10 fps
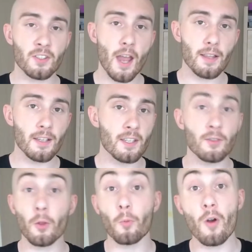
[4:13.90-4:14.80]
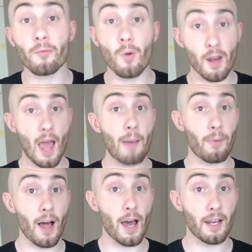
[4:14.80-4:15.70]
technique is not worth one
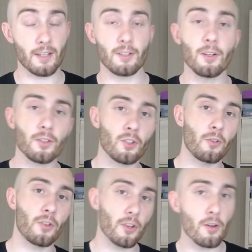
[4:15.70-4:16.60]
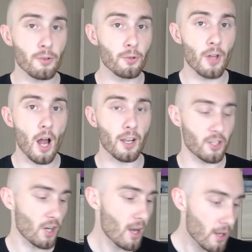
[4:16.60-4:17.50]
applied, so the new
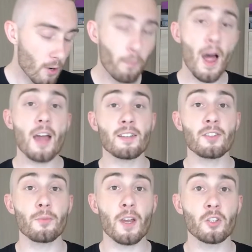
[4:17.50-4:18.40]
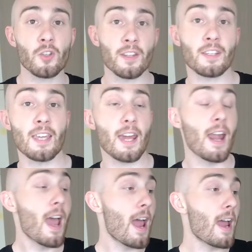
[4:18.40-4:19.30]
knowledge, you apply this to make sure that you gain
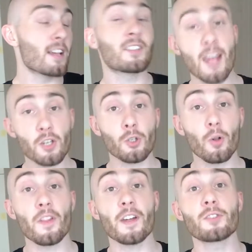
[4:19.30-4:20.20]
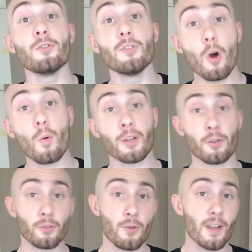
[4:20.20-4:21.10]
extension and that you know what
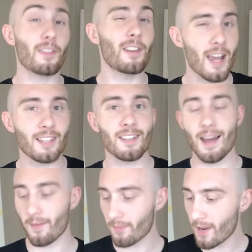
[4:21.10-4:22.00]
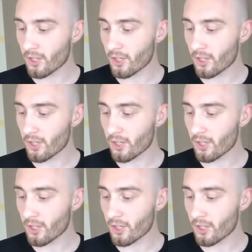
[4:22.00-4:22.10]
you're doing the next time. So make